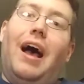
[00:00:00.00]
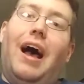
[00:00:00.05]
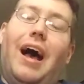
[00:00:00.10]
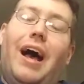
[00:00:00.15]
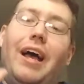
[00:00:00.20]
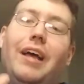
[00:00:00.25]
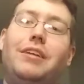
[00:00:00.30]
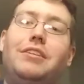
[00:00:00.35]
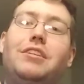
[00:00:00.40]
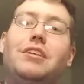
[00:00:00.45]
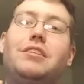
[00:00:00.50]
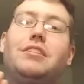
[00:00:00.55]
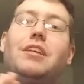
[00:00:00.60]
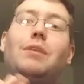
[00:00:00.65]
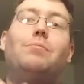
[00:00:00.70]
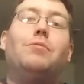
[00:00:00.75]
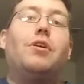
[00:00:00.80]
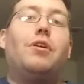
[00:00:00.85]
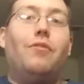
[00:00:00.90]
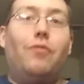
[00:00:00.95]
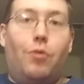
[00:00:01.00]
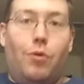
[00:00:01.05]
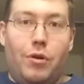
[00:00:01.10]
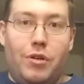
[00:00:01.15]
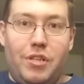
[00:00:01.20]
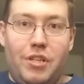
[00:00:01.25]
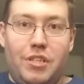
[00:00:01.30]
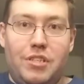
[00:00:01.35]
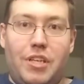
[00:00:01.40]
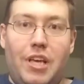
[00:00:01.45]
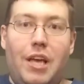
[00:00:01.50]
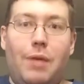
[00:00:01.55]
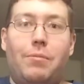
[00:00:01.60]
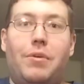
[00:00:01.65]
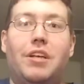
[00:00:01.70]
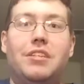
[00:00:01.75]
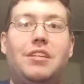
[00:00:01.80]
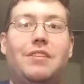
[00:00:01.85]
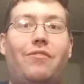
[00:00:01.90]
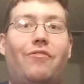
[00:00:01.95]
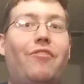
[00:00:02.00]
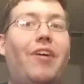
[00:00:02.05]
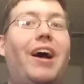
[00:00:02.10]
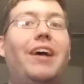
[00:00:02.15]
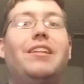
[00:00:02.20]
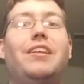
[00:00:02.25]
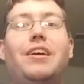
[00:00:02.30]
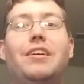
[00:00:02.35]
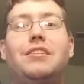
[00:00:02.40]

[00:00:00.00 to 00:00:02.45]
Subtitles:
I just am looking forward to this game because I finally